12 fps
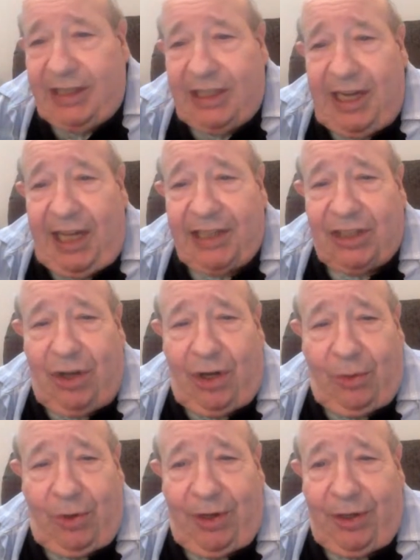a nice
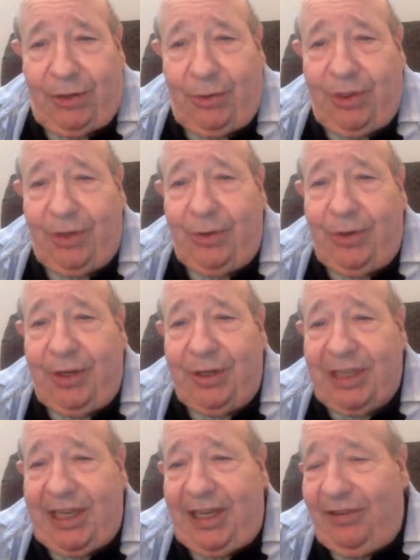song. What are you doing New
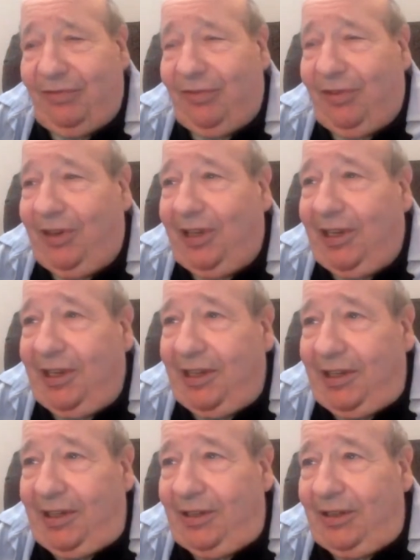Year's Eve?
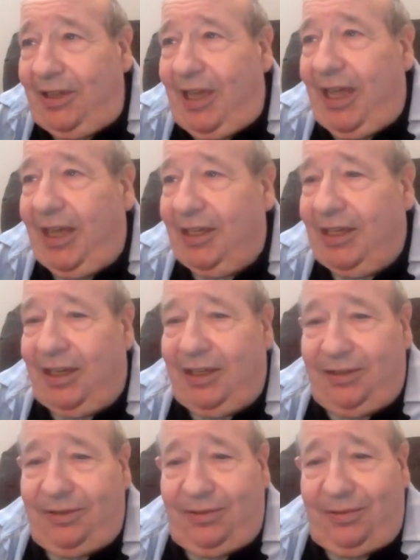And,
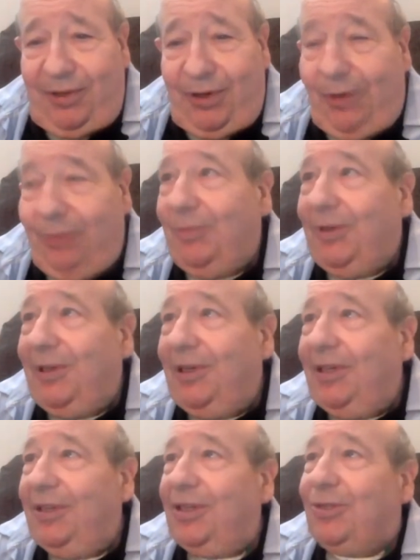
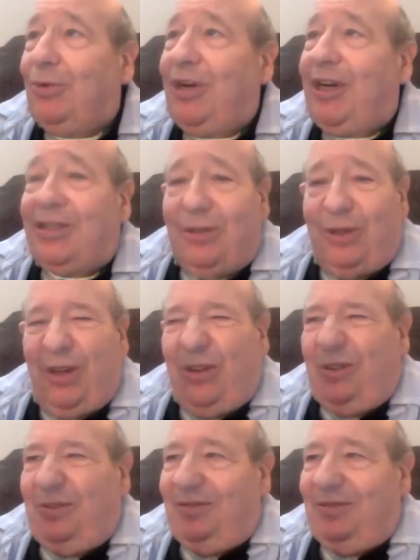this read is a
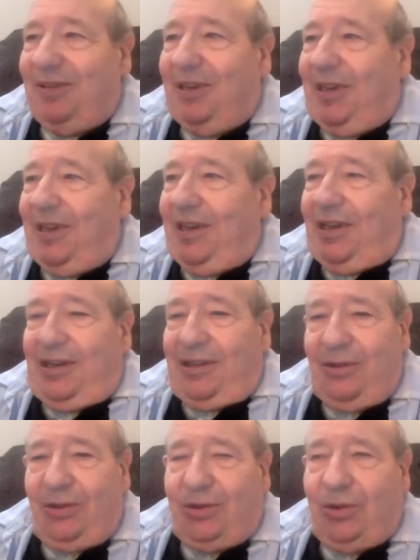little
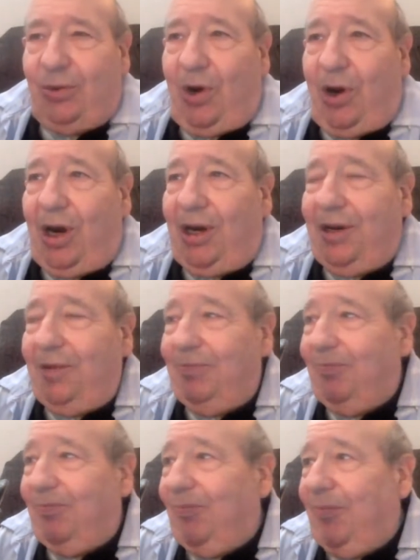too hard.
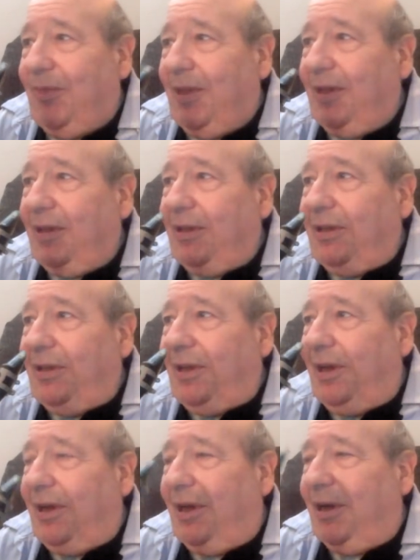
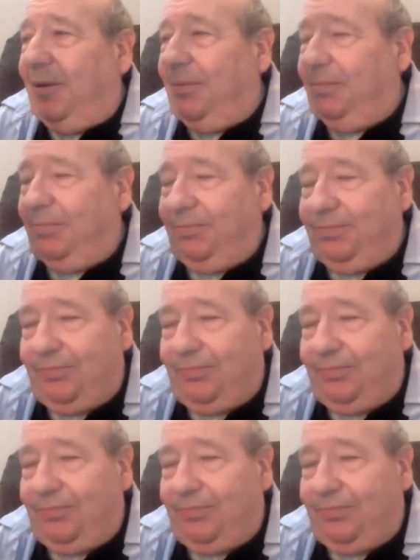But um,